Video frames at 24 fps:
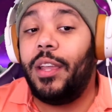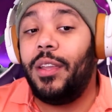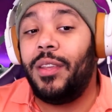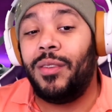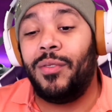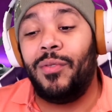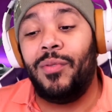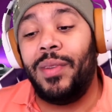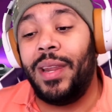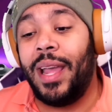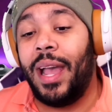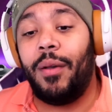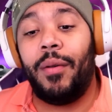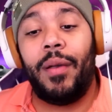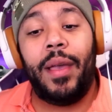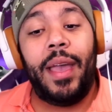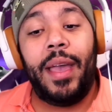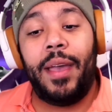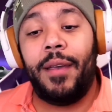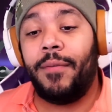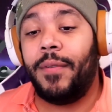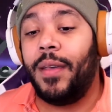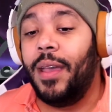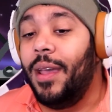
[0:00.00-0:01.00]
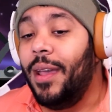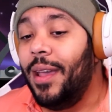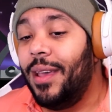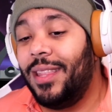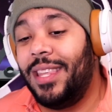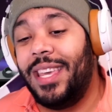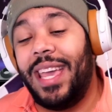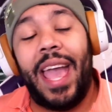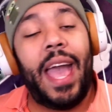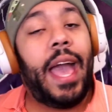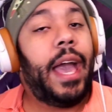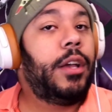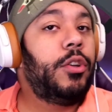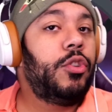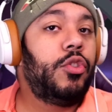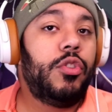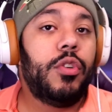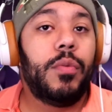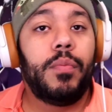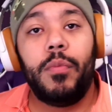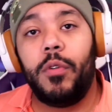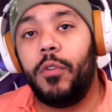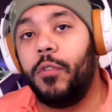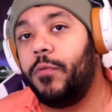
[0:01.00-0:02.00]
You now have the extra
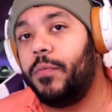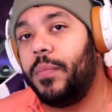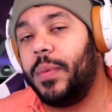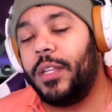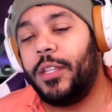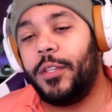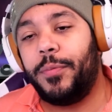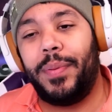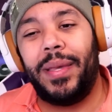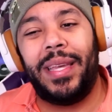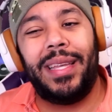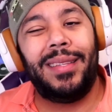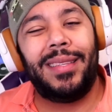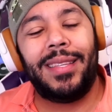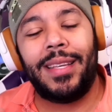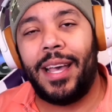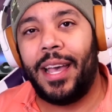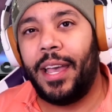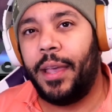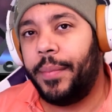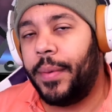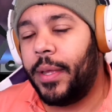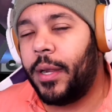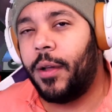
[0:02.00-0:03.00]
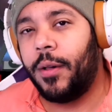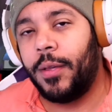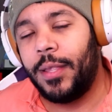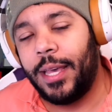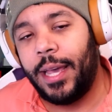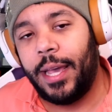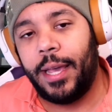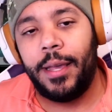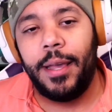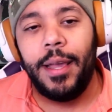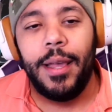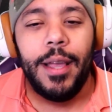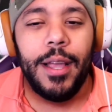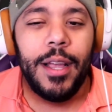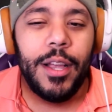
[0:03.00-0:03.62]
movement speed time and all that.